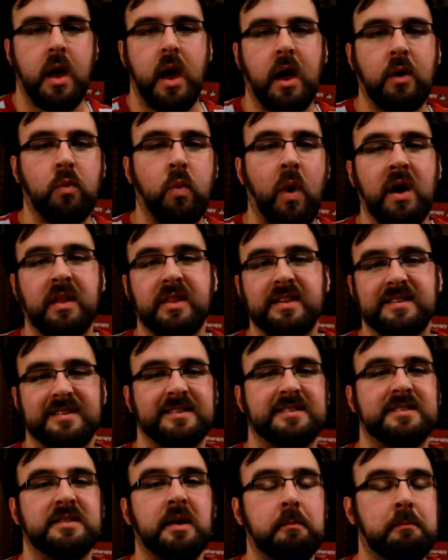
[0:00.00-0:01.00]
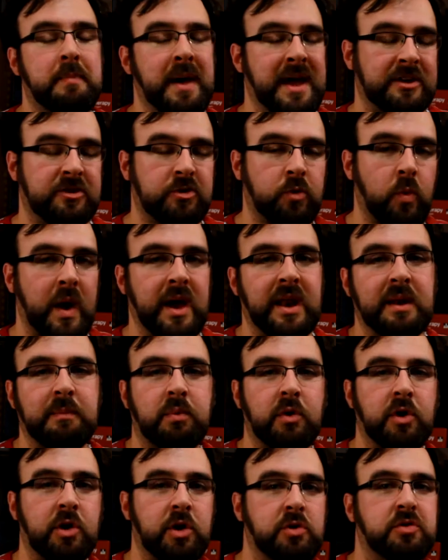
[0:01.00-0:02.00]
and while this is the best way to
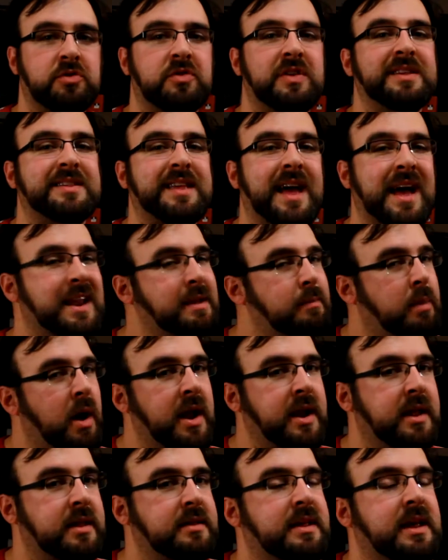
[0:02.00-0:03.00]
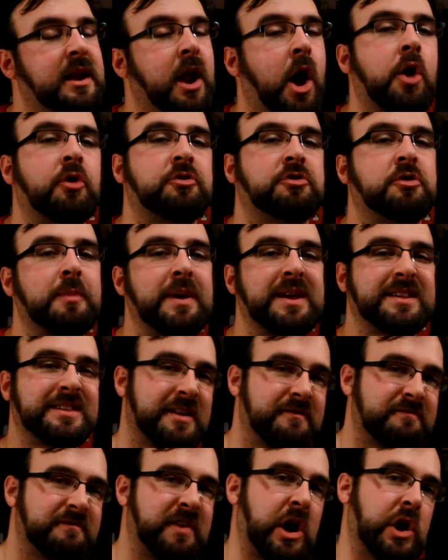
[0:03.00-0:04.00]
produce these antibodies, it also makes
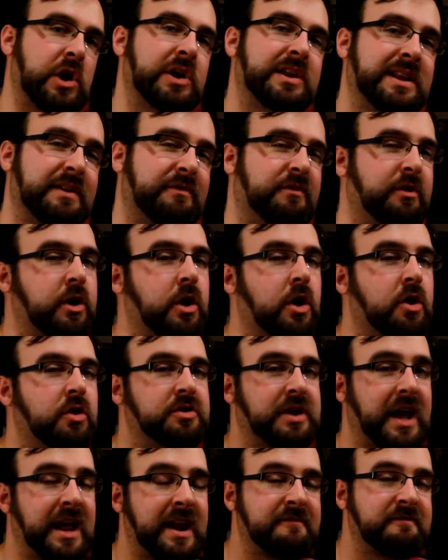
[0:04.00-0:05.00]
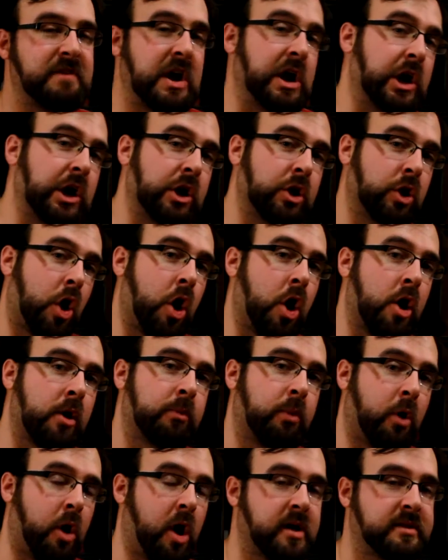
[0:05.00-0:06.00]
it very difficult and a very long
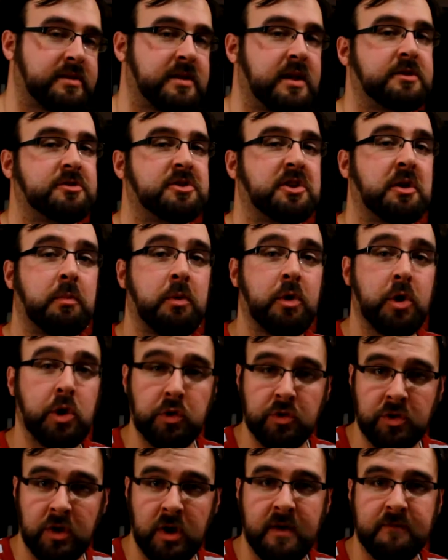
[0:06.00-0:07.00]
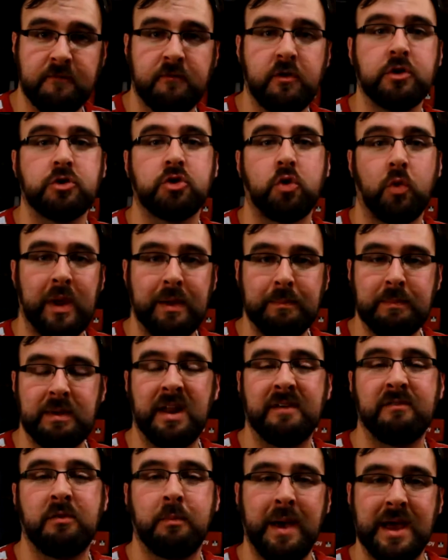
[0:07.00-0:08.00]
process to produce enough for treatment
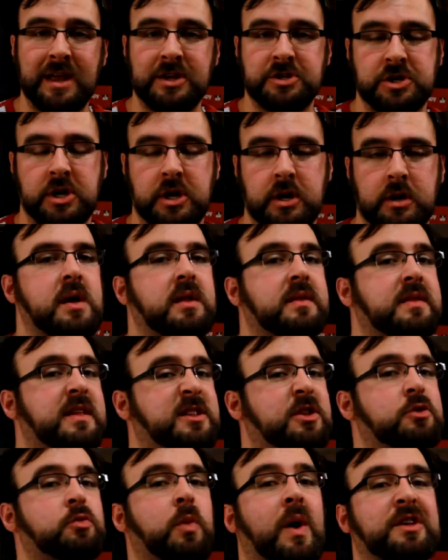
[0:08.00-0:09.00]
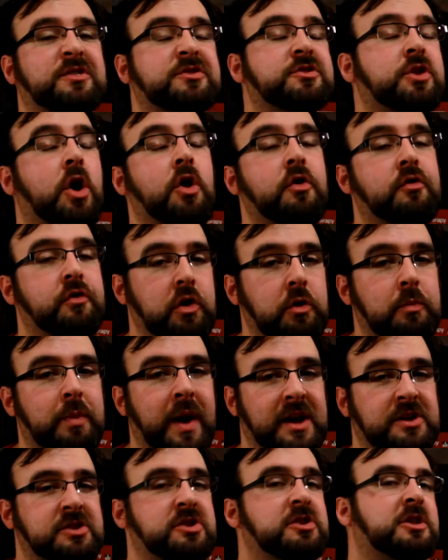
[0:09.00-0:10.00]
of a patient. This is why so few
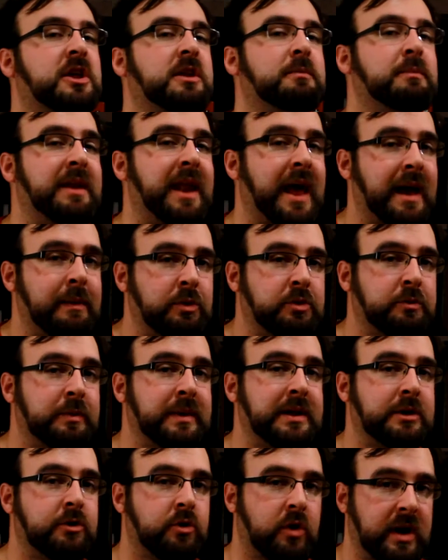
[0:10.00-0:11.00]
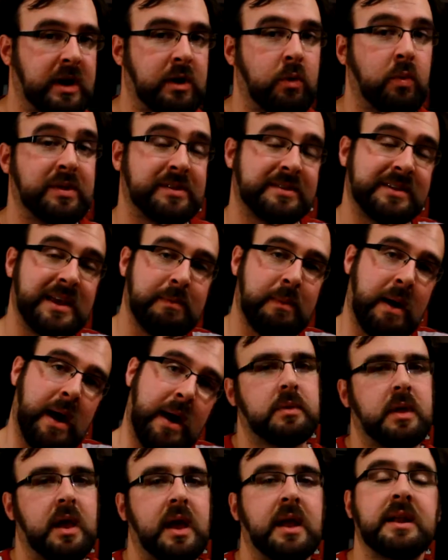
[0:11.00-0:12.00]
patients have been able to be treated with ZMapp.
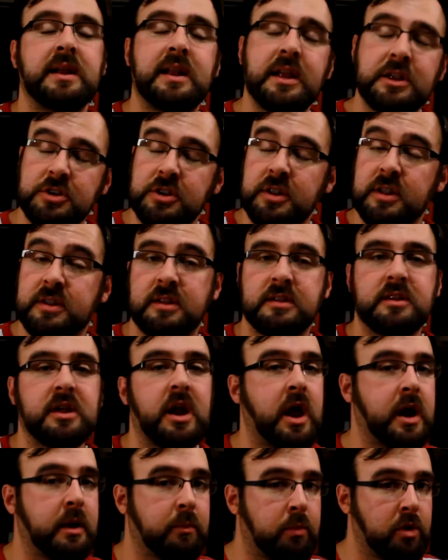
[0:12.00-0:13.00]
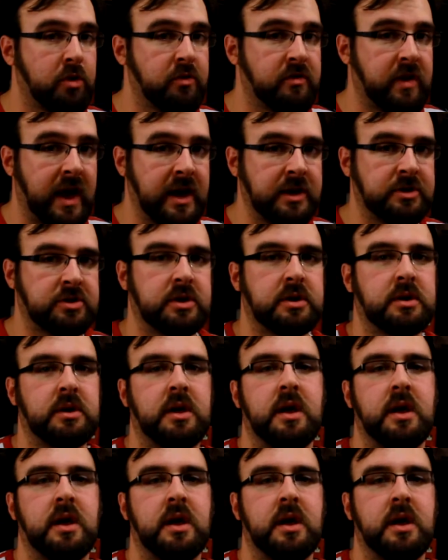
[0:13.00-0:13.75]
In addition, this is an unapproved agent.